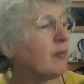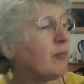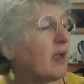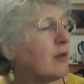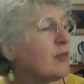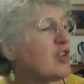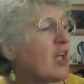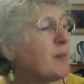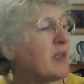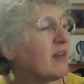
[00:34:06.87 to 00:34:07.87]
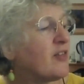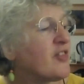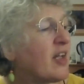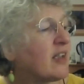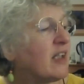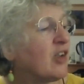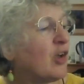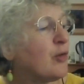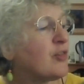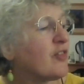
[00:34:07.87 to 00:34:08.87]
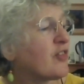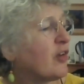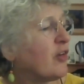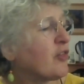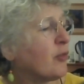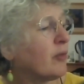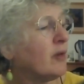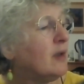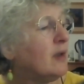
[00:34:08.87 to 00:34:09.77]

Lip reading: now shabby in a sagging coat and skirt, or